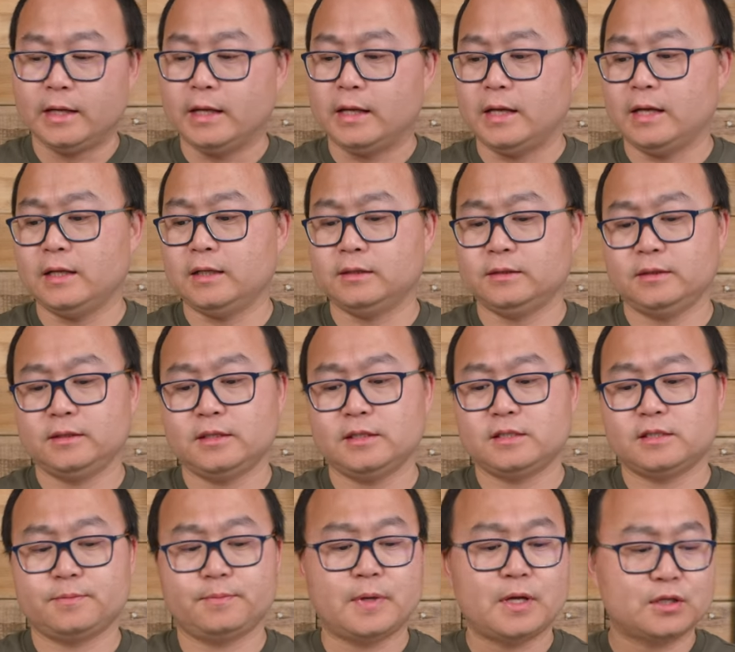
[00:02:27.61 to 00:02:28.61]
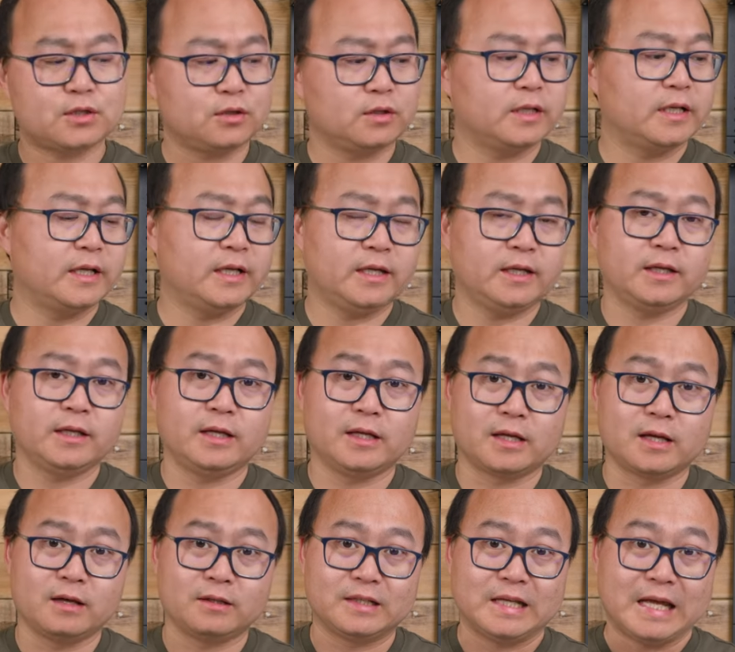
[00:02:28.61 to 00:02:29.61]
and especially it
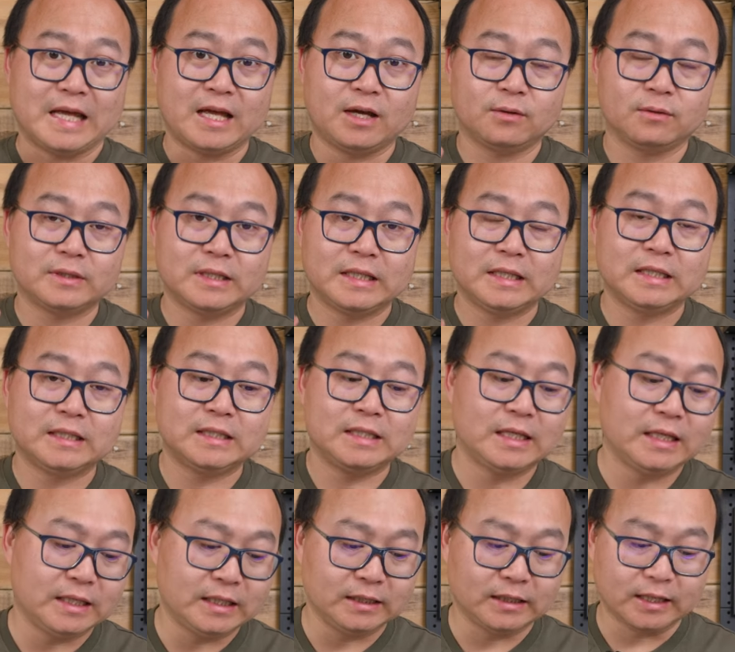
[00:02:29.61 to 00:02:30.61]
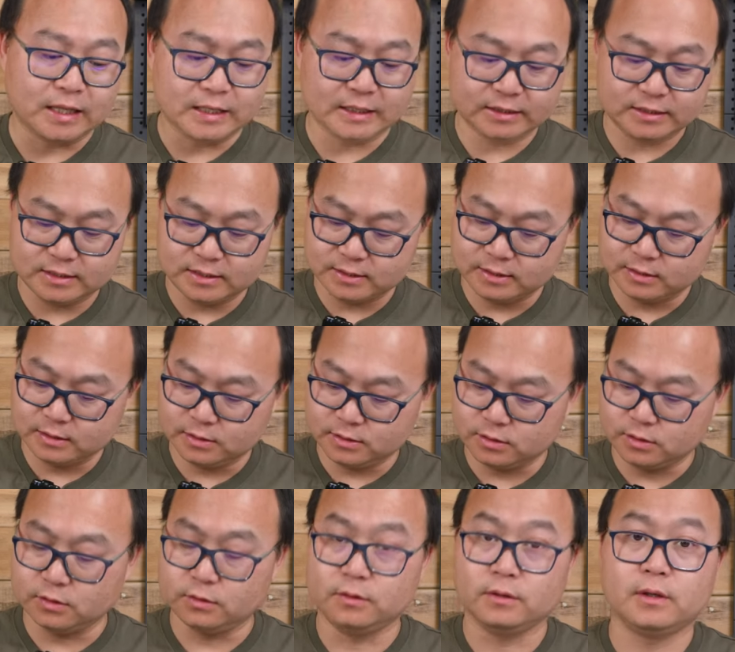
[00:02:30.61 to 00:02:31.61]
got LED light
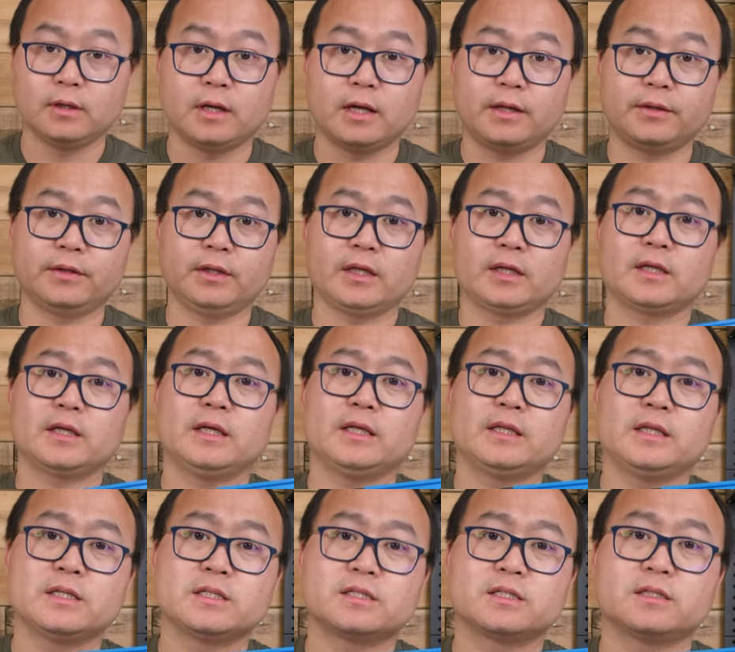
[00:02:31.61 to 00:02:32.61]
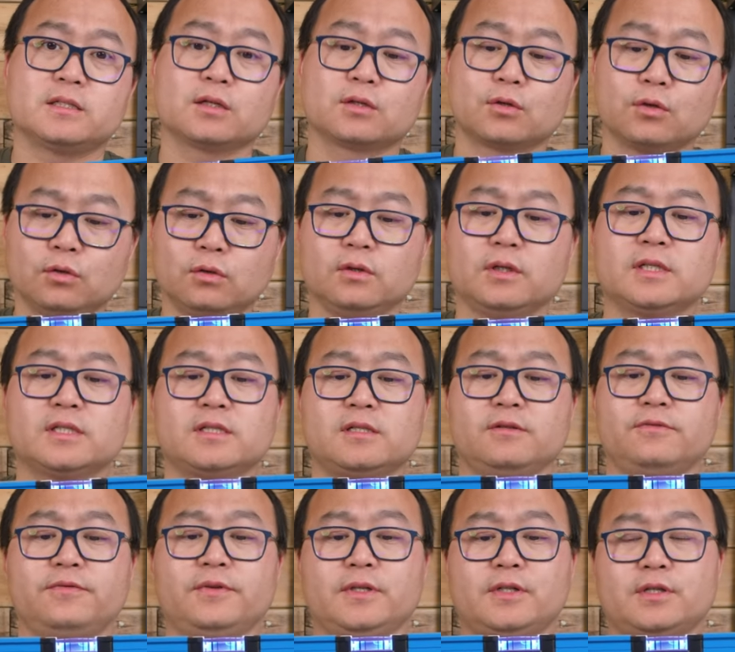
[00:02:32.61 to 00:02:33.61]
so I think it is the
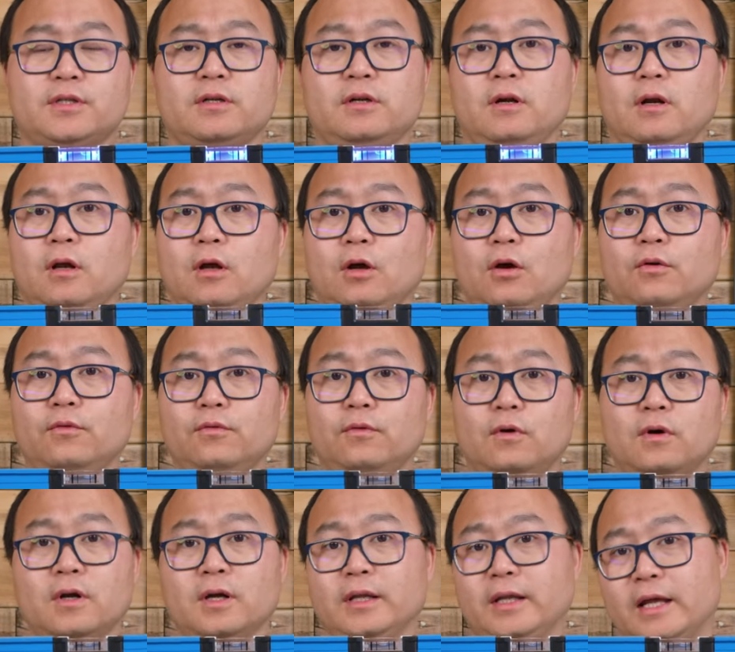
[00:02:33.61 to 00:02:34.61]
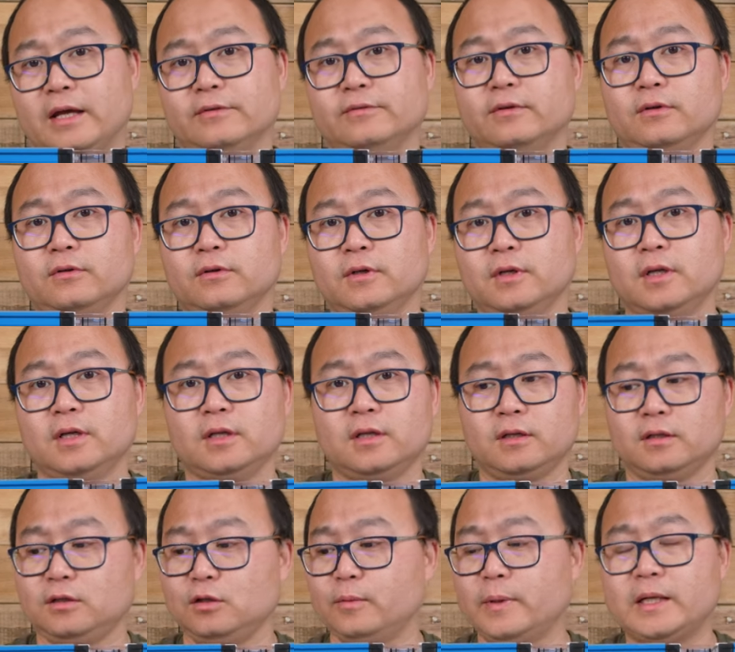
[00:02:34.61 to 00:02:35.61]
coolest feature for a level
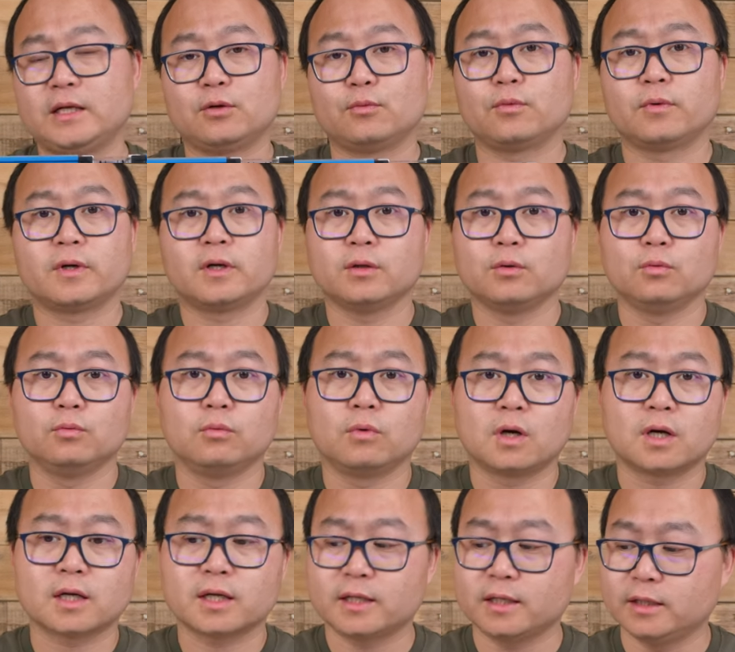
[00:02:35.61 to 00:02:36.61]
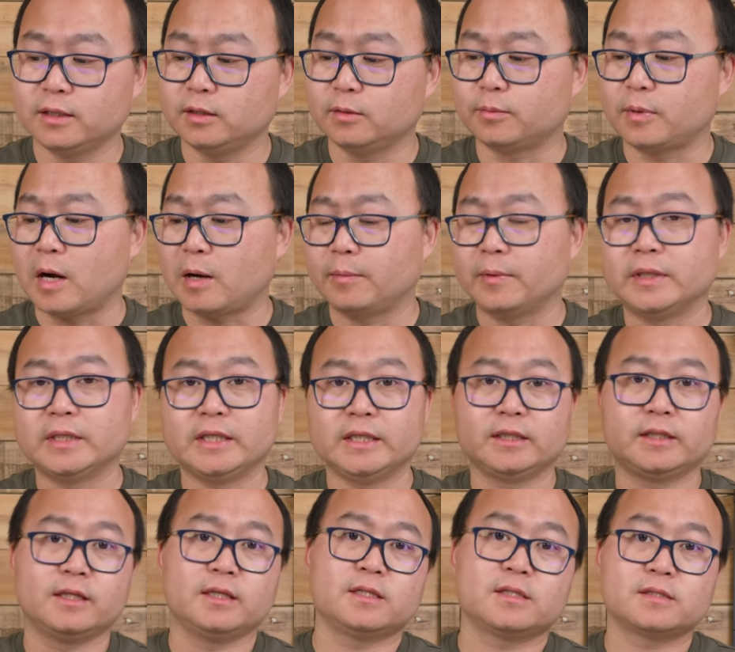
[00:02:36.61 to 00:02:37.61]
no matter where you work you probably
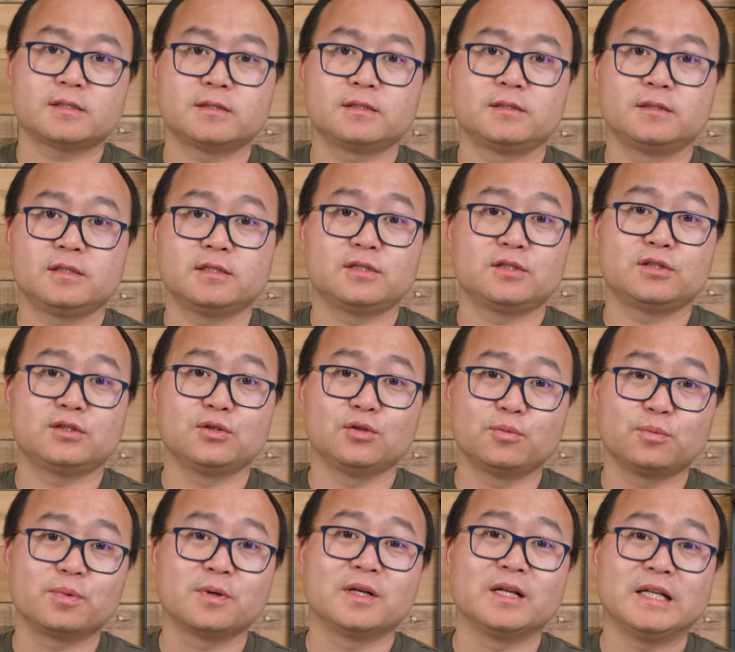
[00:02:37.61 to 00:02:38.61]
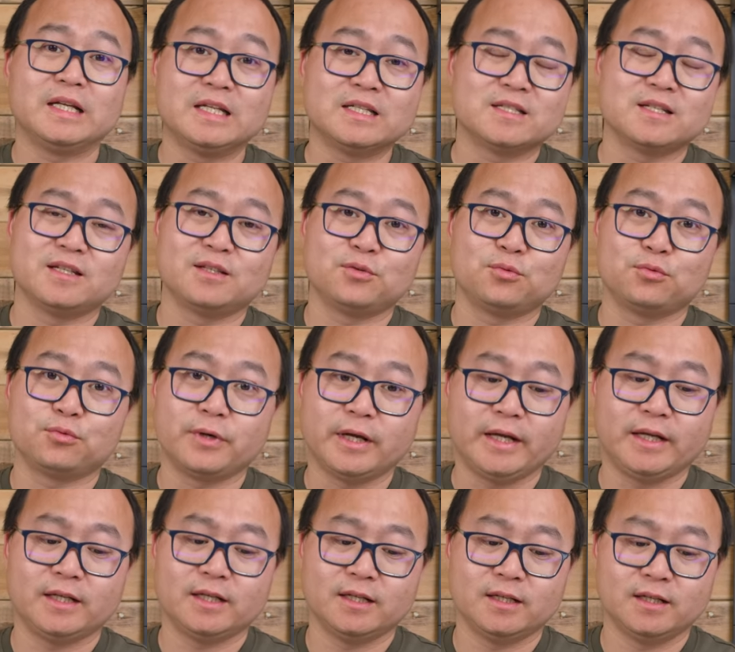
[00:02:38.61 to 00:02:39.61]
need this it's super easy to
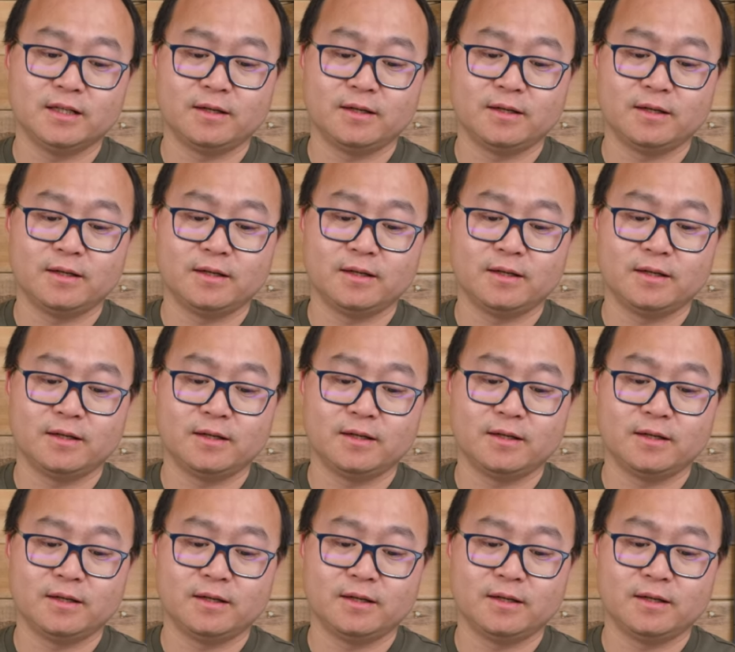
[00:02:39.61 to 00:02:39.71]
read